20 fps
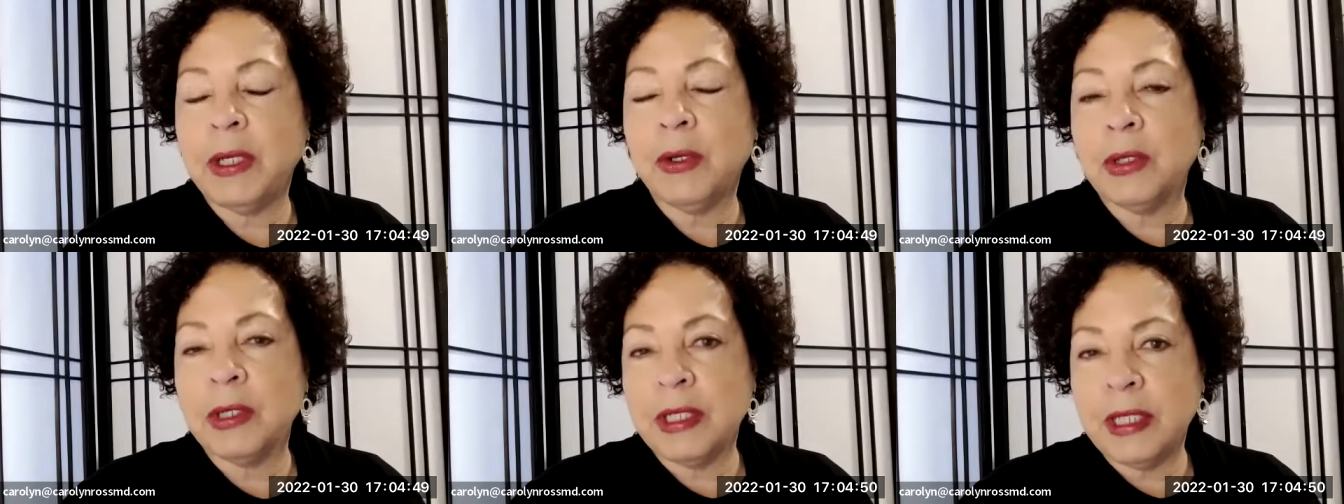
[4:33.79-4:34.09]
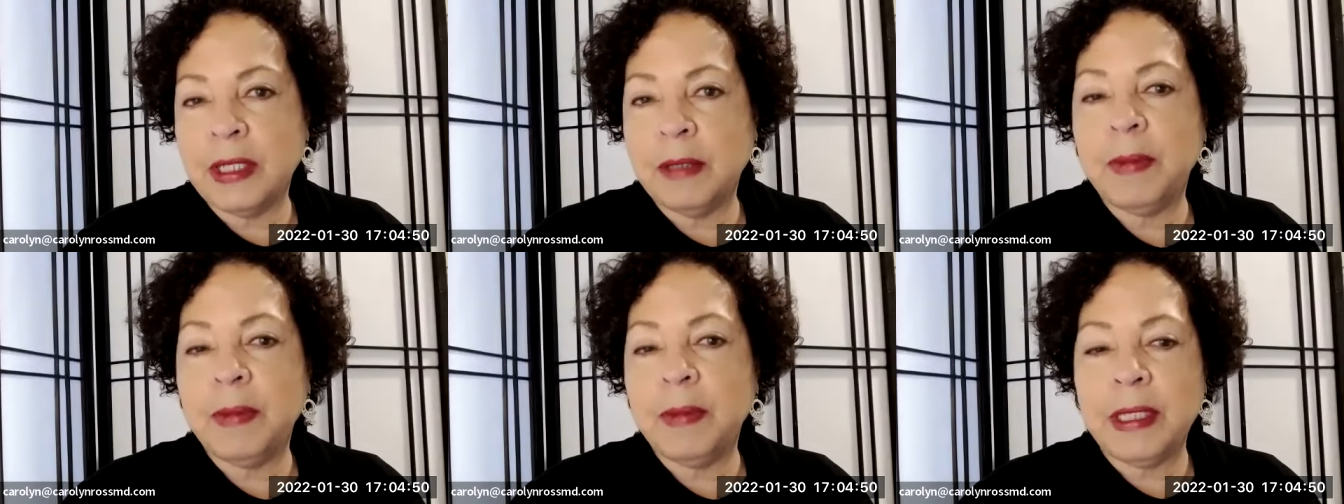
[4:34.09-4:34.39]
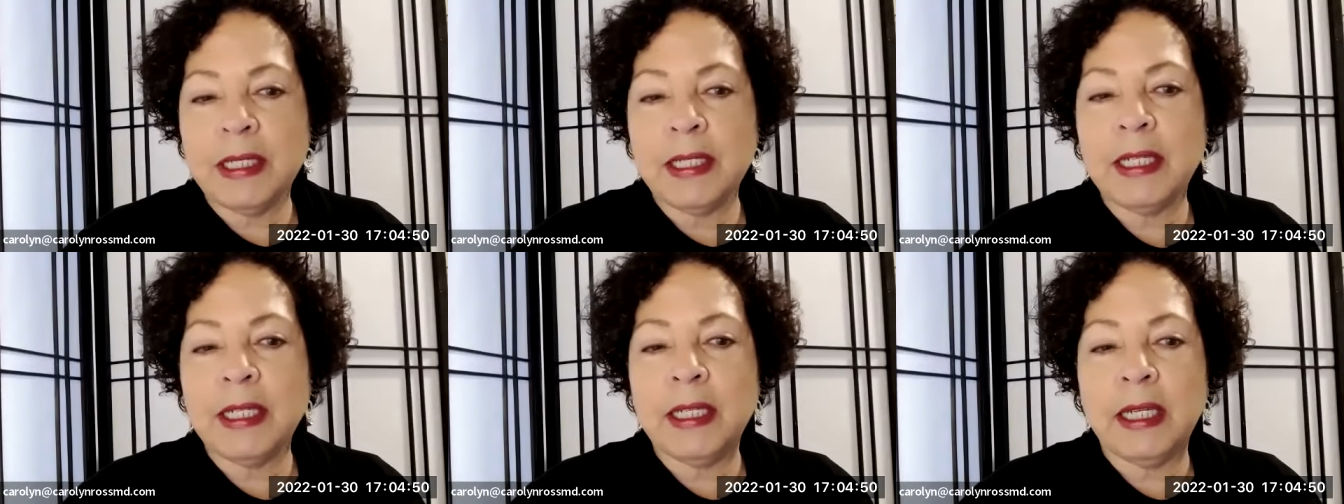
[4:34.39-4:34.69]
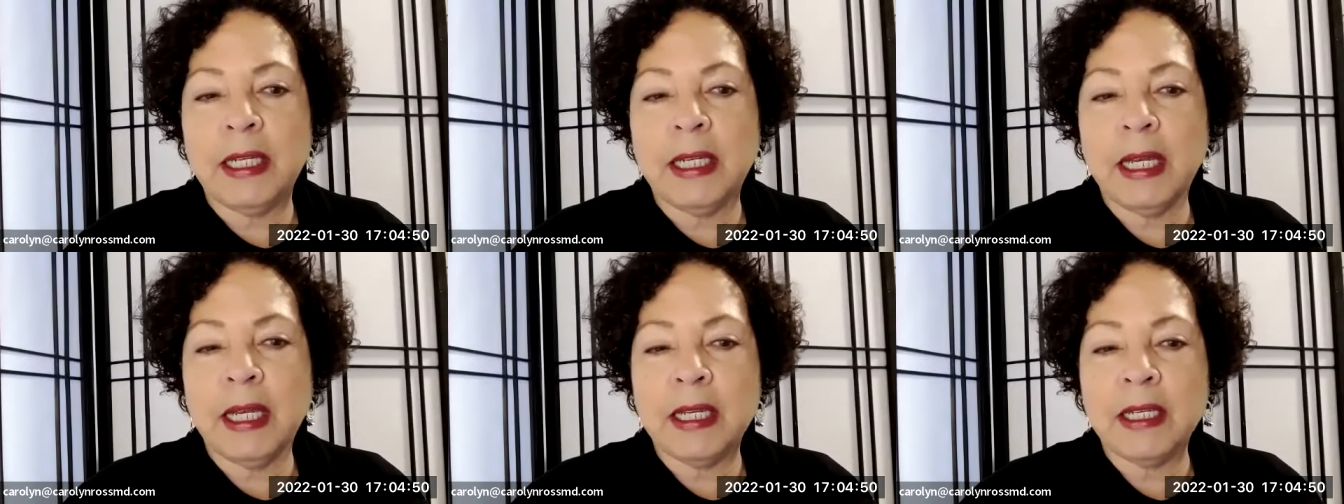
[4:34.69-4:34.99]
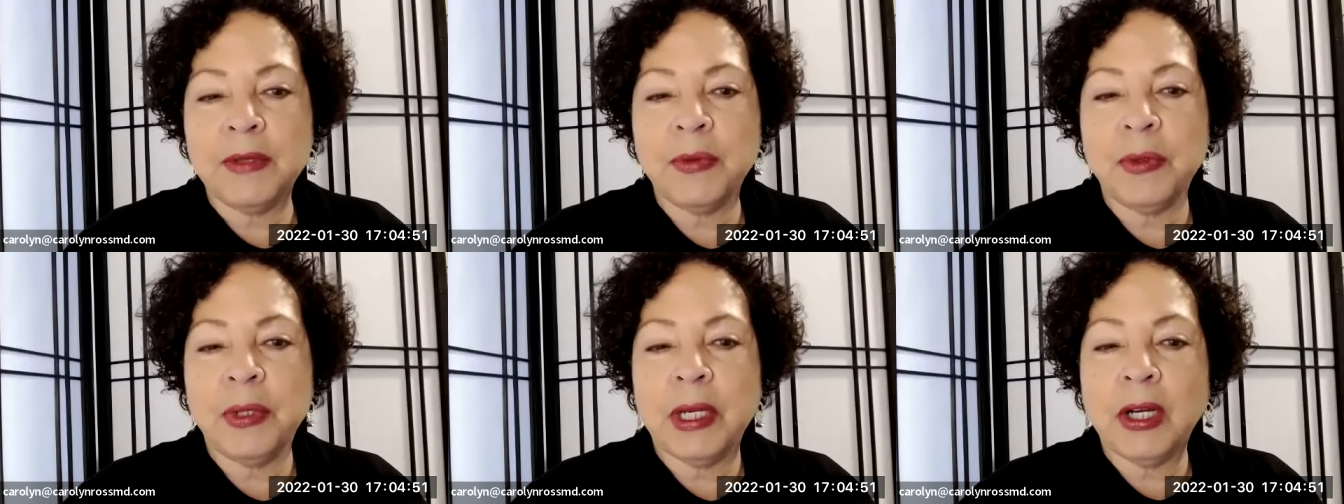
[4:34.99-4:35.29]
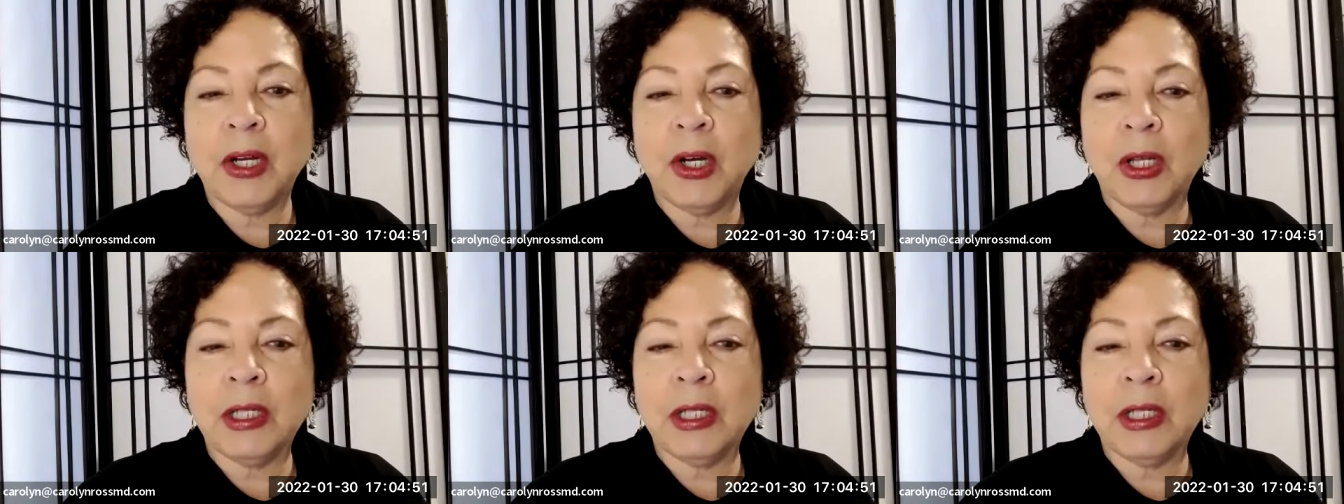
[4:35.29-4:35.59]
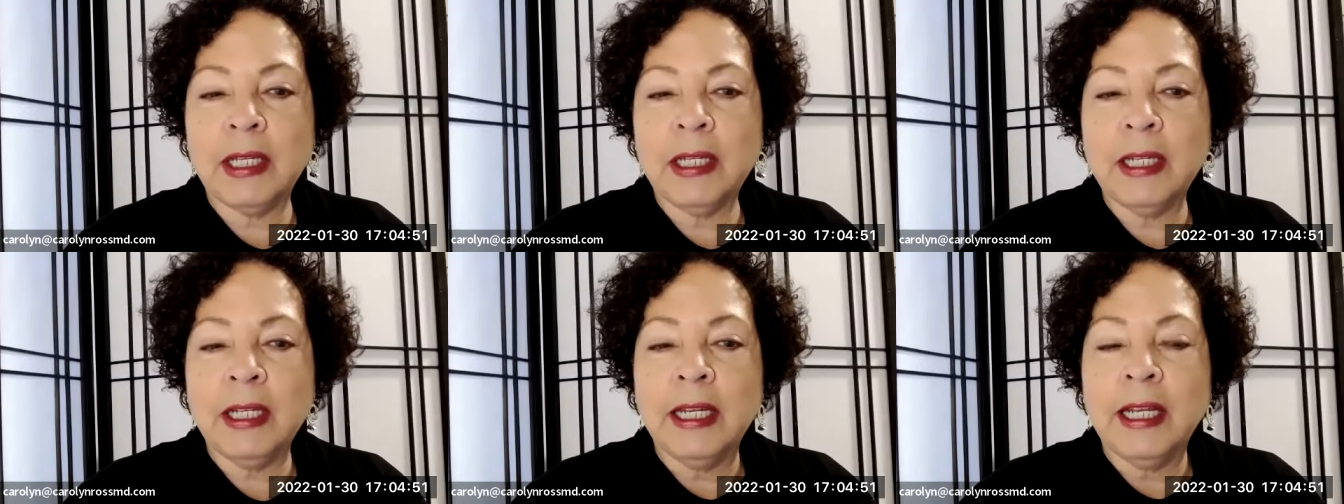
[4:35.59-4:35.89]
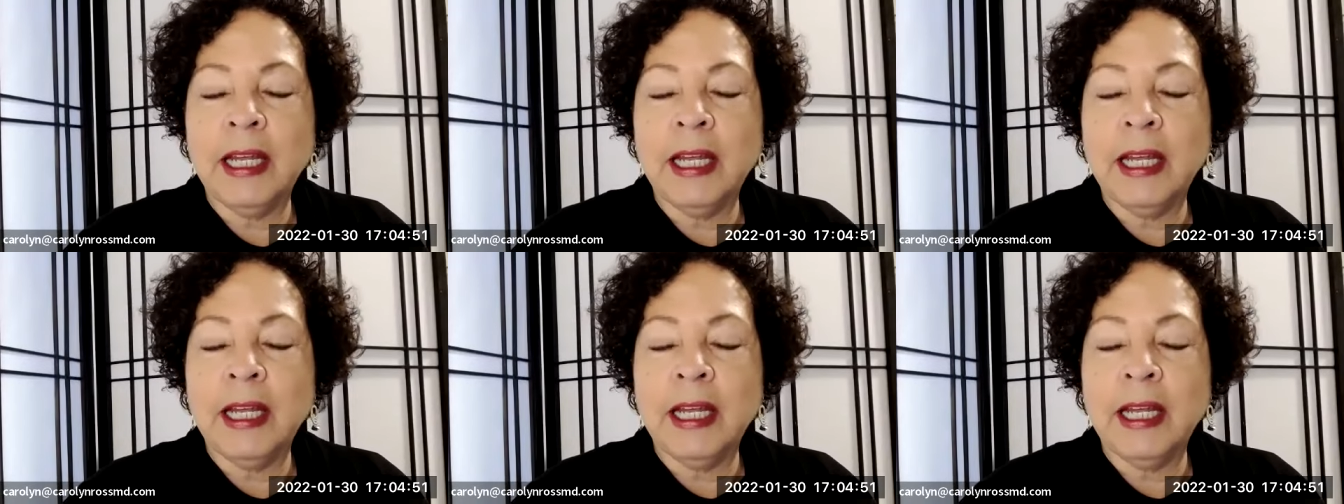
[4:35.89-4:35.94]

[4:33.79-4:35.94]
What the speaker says: or DBT, as we call it,